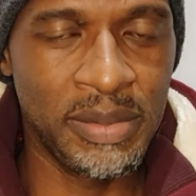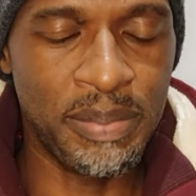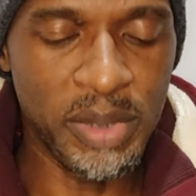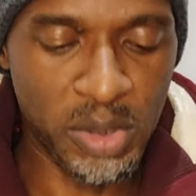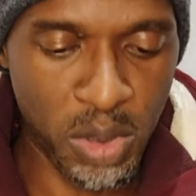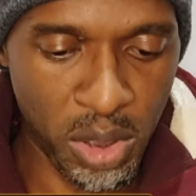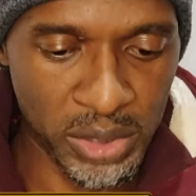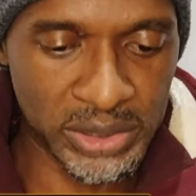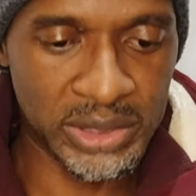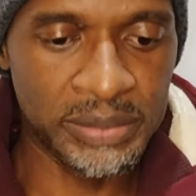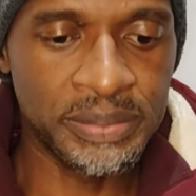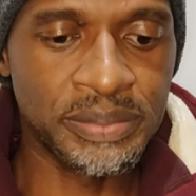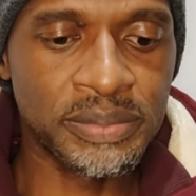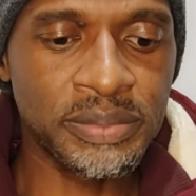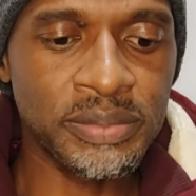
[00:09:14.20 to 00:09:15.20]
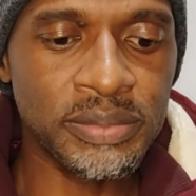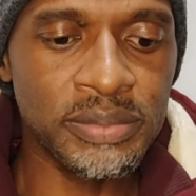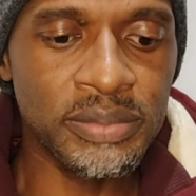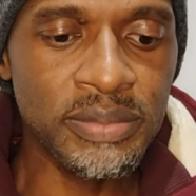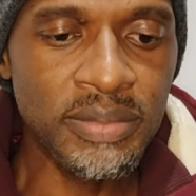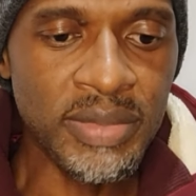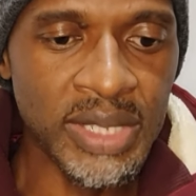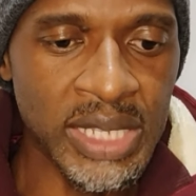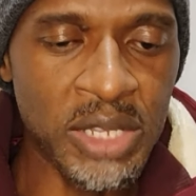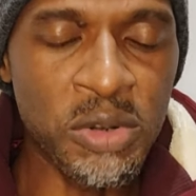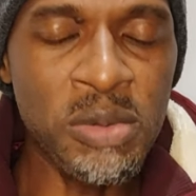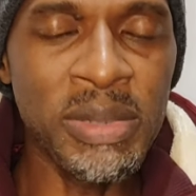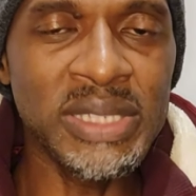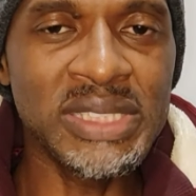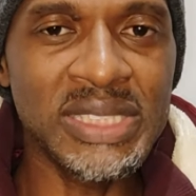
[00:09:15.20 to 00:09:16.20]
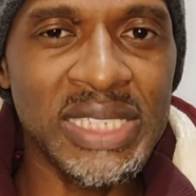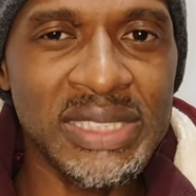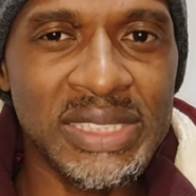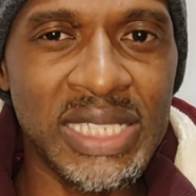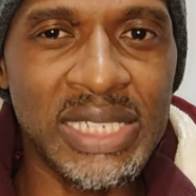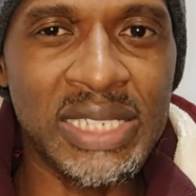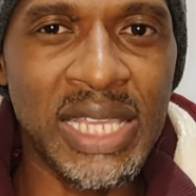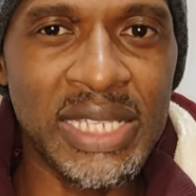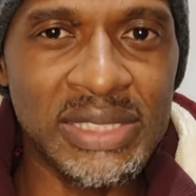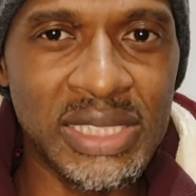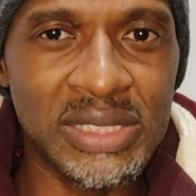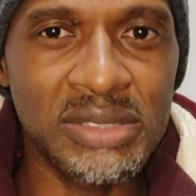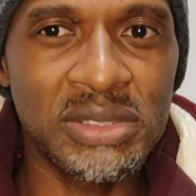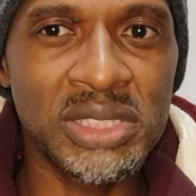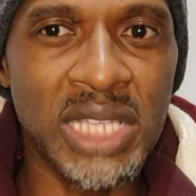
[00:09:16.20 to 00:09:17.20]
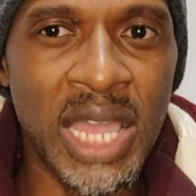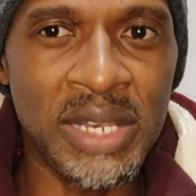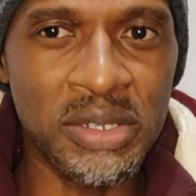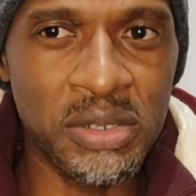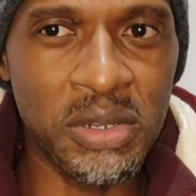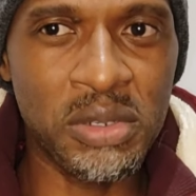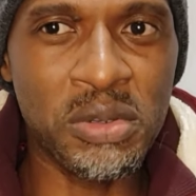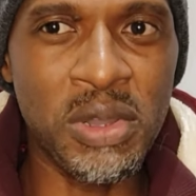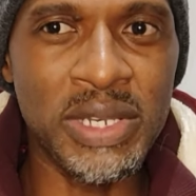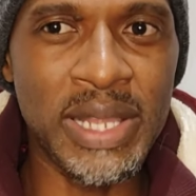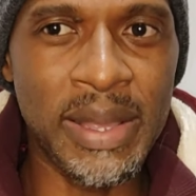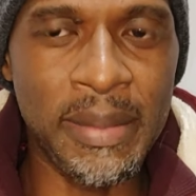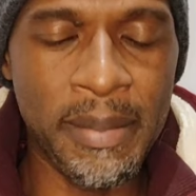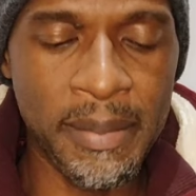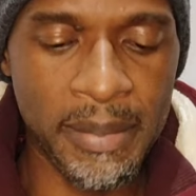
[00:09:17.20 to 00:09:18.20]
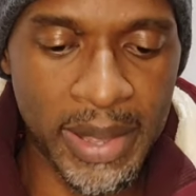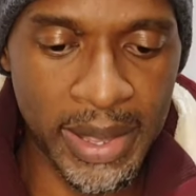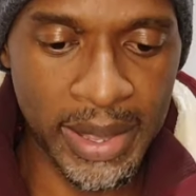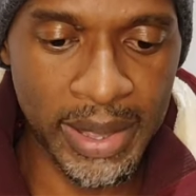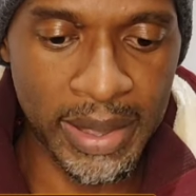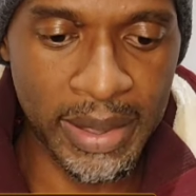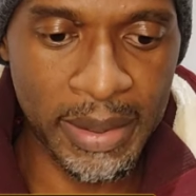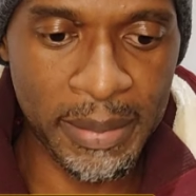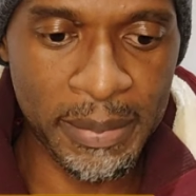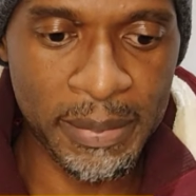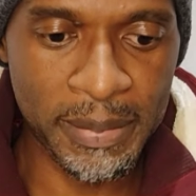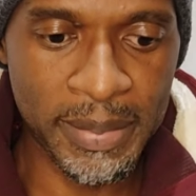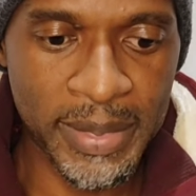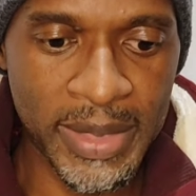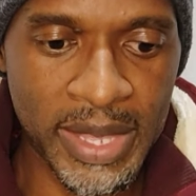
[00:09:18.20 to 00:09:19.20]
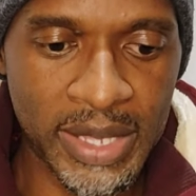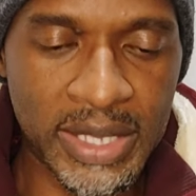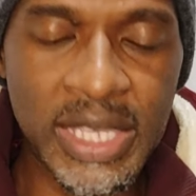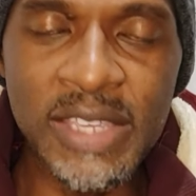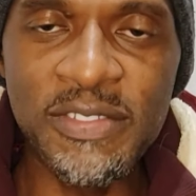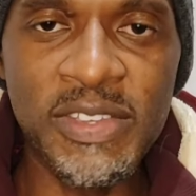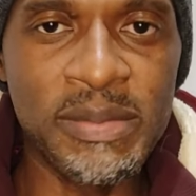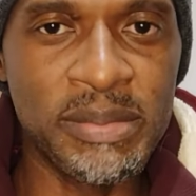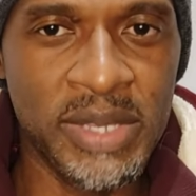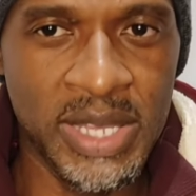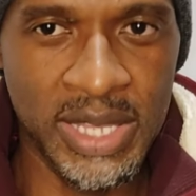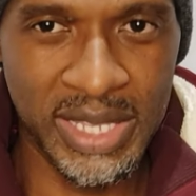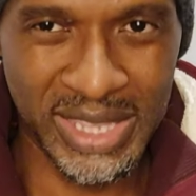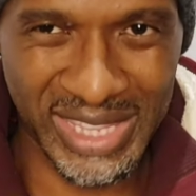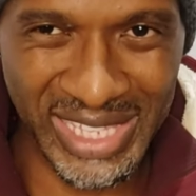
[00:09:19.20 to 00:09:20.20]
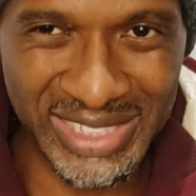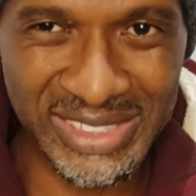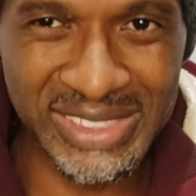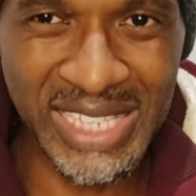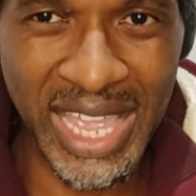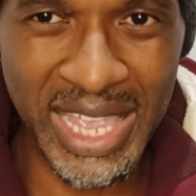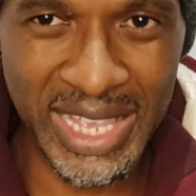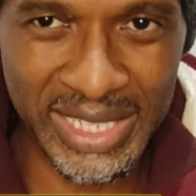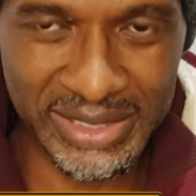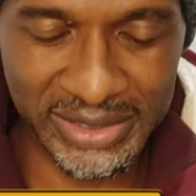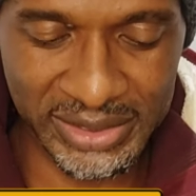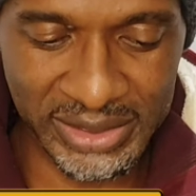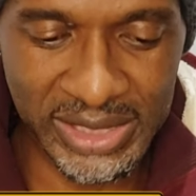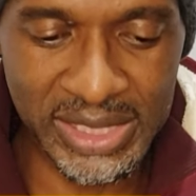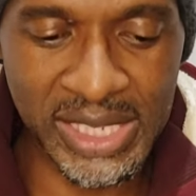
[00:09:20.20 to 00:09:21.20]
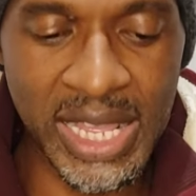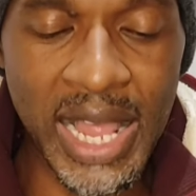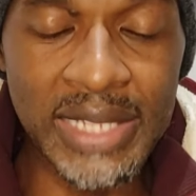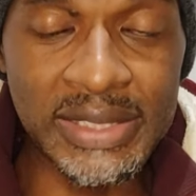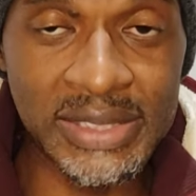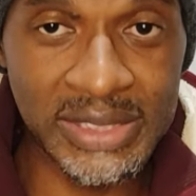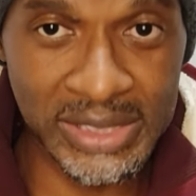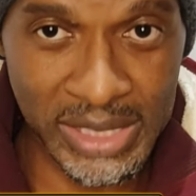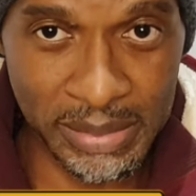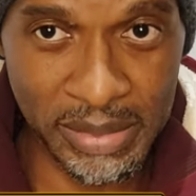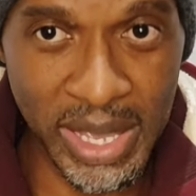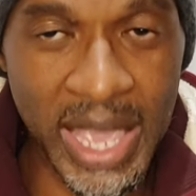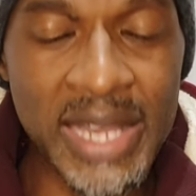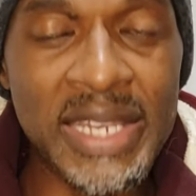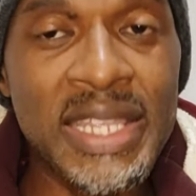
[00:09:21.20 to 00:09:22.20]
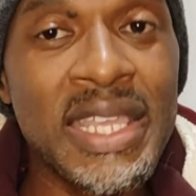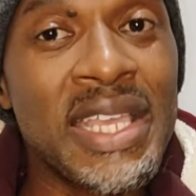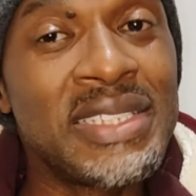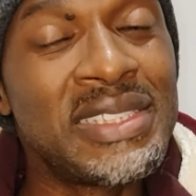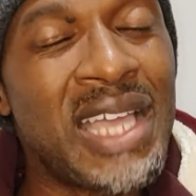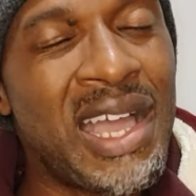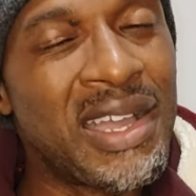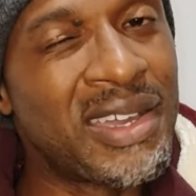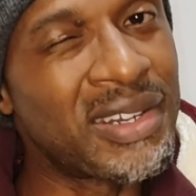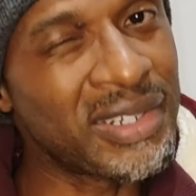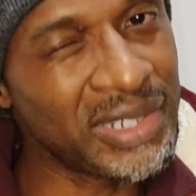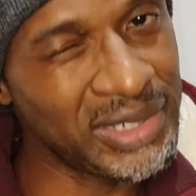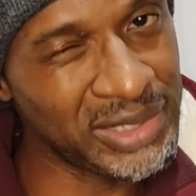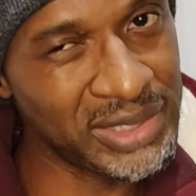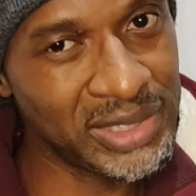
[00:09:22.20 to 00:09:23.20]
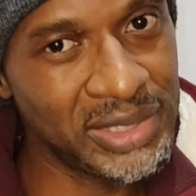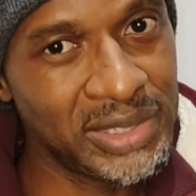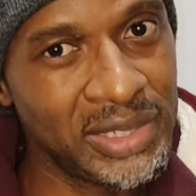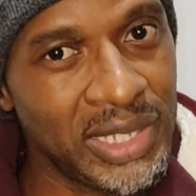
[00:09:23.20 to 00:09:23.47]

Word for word: Because the rumor says that Kaizer Chiefs are not going to uh, um, give him the entire technical team. And he has agreed.